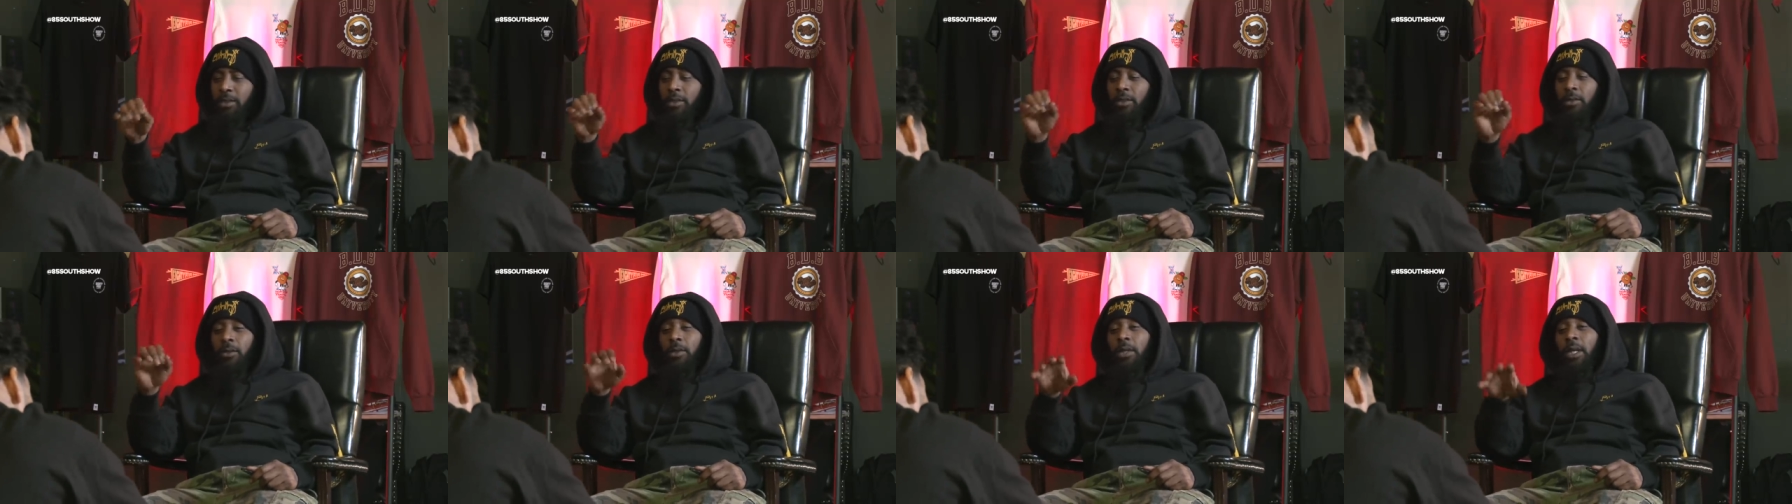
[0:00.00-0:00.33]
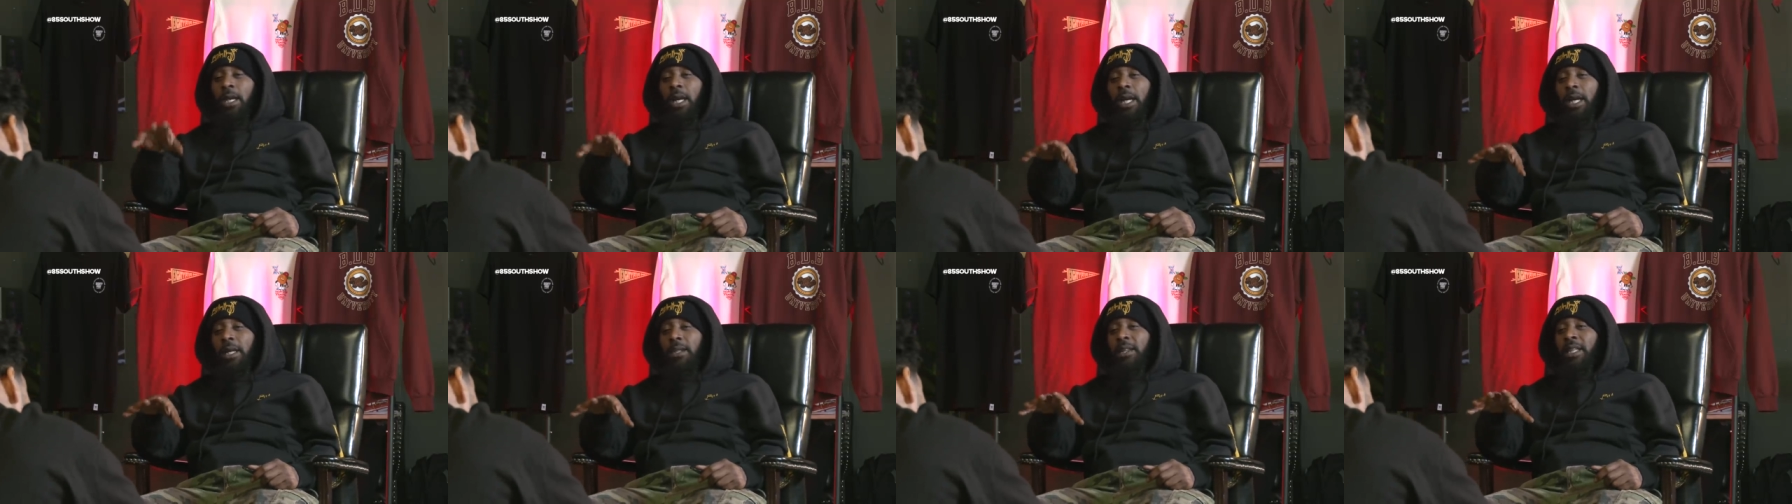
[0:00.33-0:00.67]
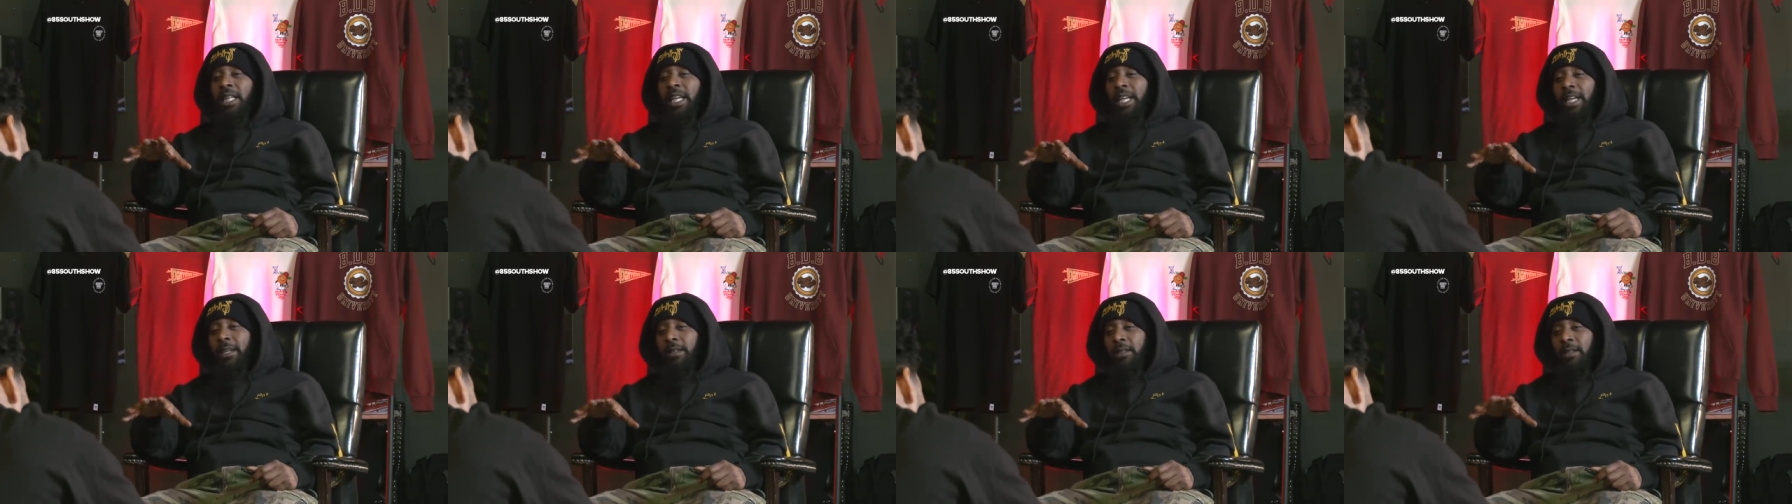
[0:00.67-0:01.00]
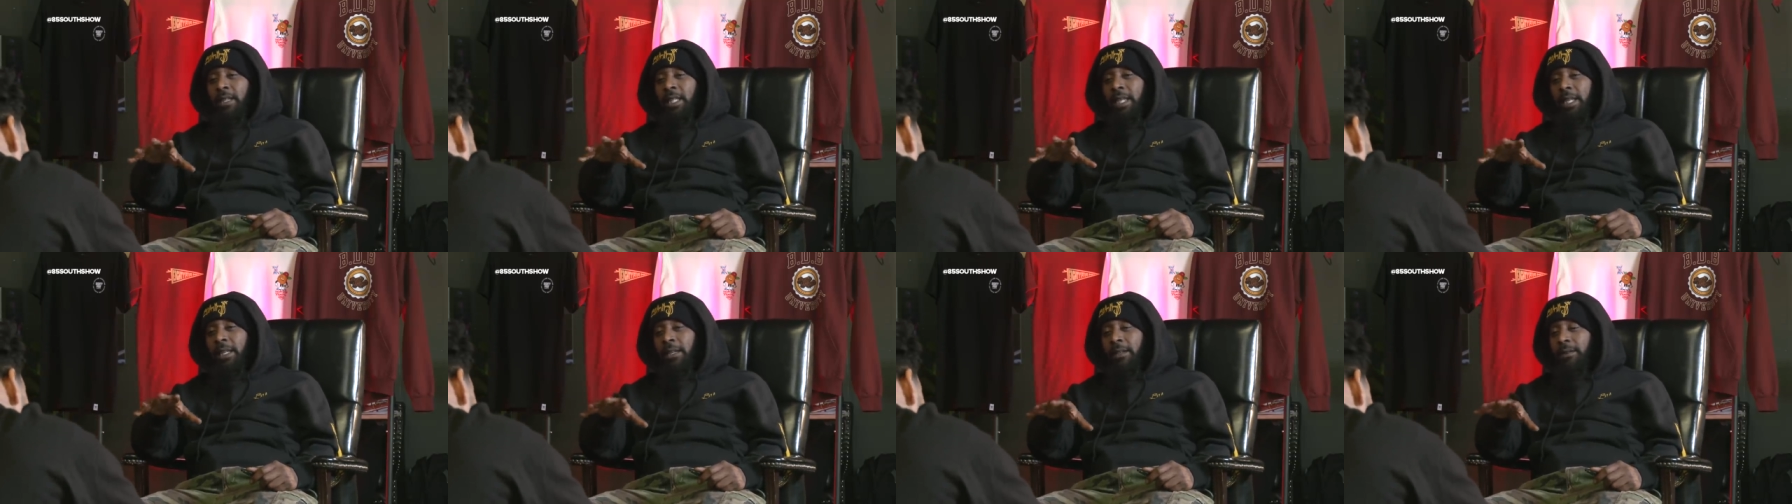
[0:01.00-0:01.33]
With so the cast. Think
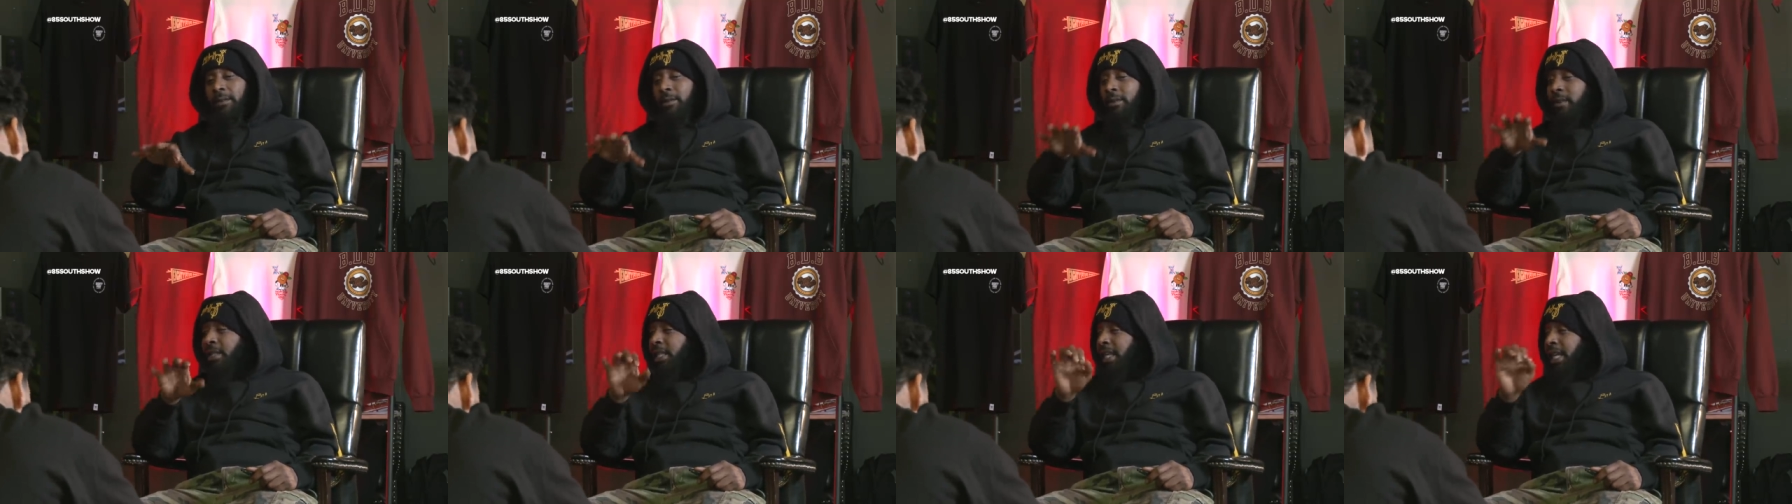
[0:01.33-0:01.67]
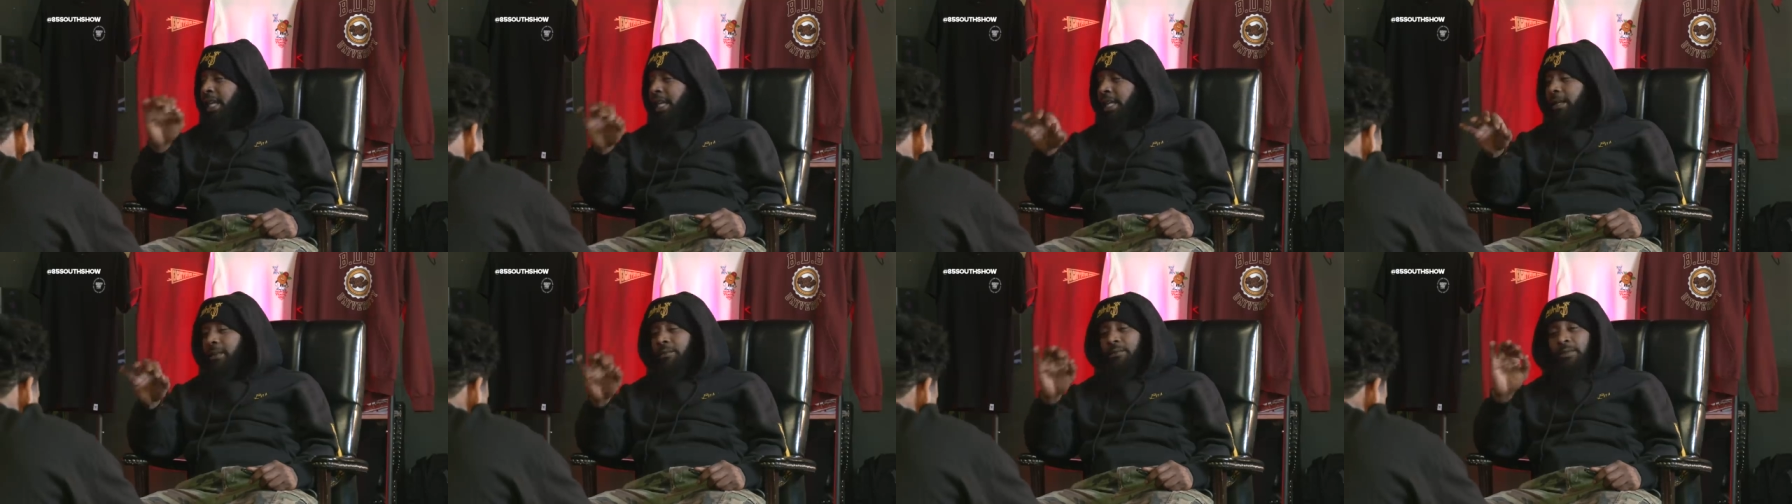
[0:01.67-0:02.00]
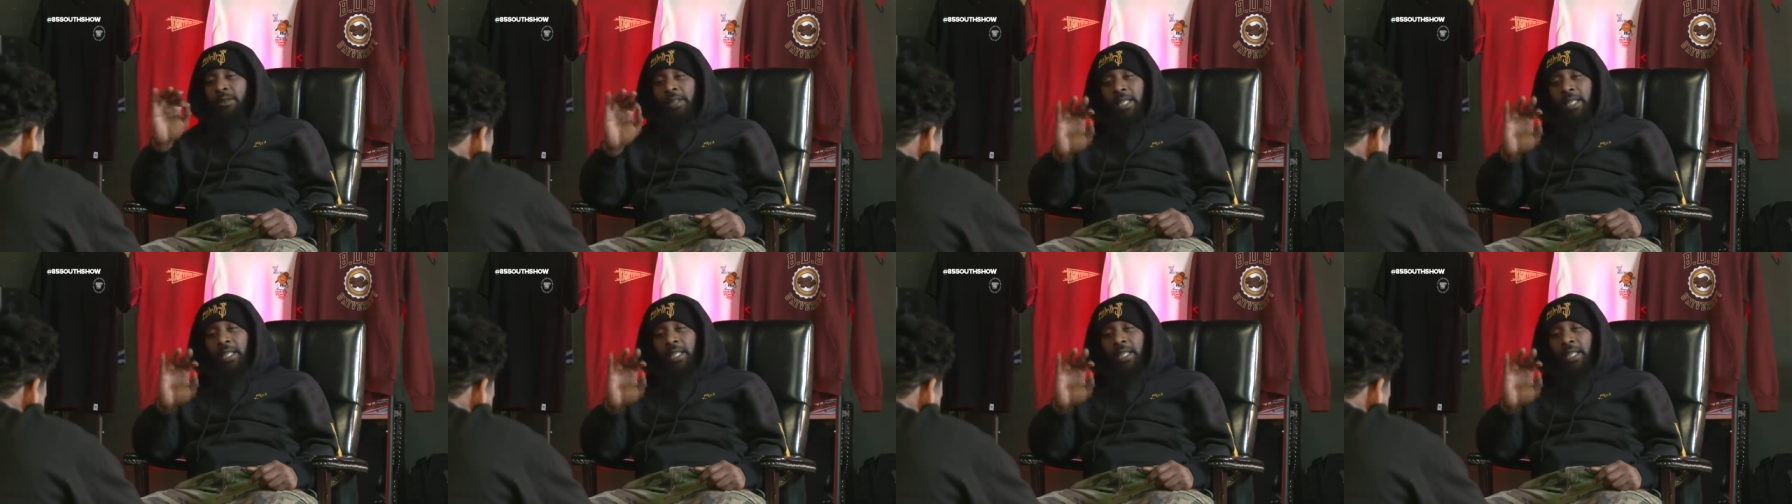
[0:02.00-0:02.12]
think think